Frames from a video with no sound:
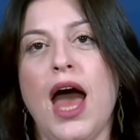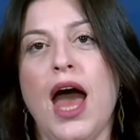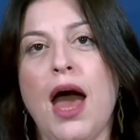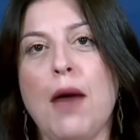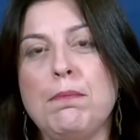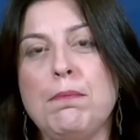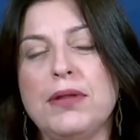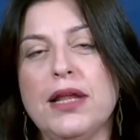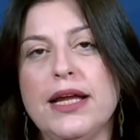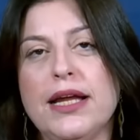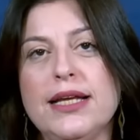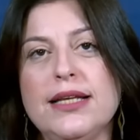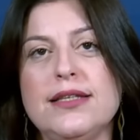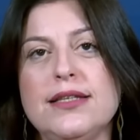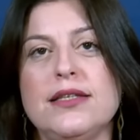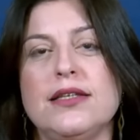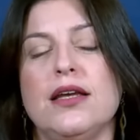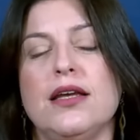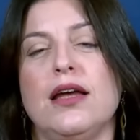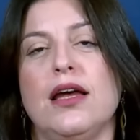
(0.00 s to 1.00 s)

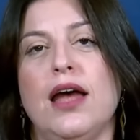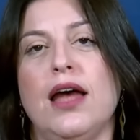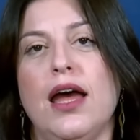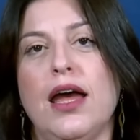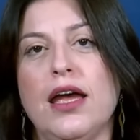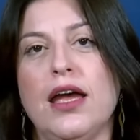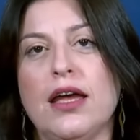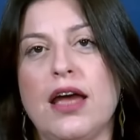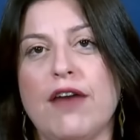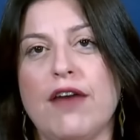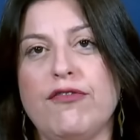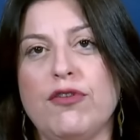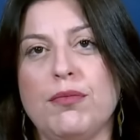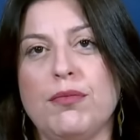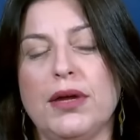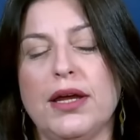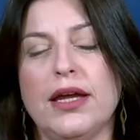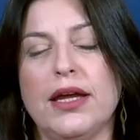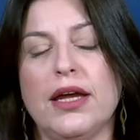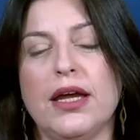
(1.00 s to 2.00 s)
An
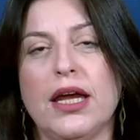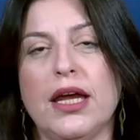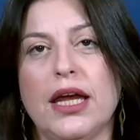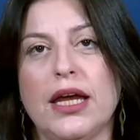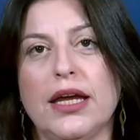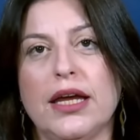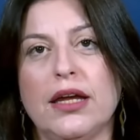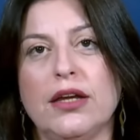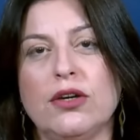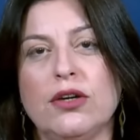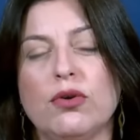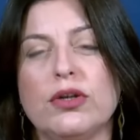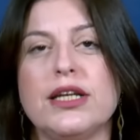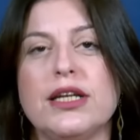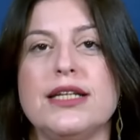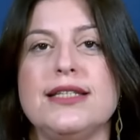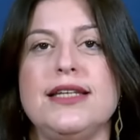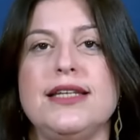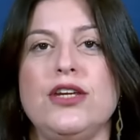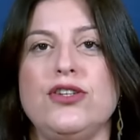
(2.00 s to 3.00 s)

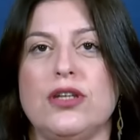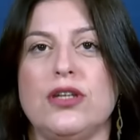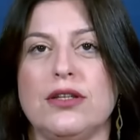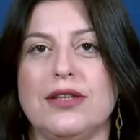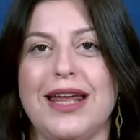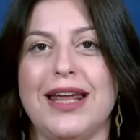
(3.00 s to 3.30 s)
organization